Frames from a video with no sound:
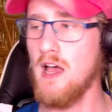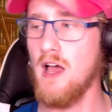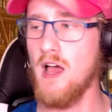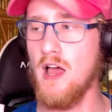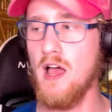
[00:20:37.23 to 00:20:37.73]

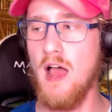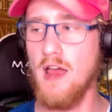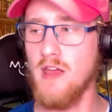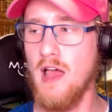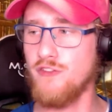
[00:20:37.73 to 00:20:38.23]

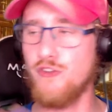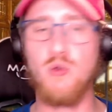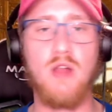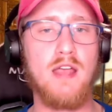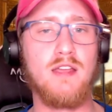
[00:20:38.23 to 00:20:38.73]
I do
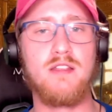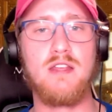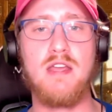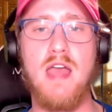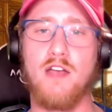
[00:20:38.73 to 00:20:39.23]
like
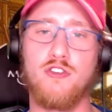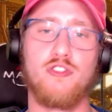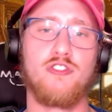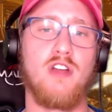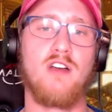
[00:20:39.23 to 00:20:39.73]
the
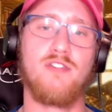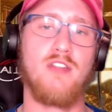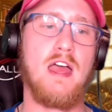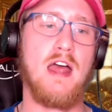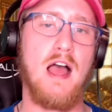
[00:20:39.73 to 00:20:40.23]
extra stuff
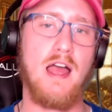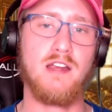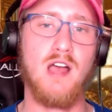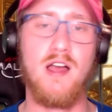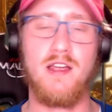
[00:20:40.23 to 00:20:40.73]
that I
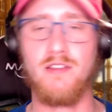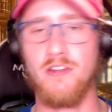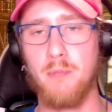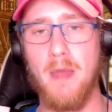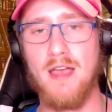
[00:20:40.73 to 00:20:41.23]
got in
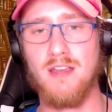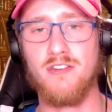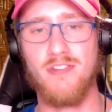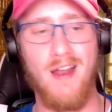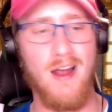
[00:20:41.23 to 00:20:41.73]
this
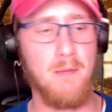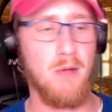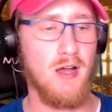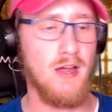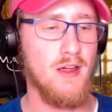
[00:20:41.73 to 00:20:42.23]
package that I
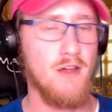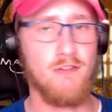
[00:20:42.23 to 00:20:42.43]
bought.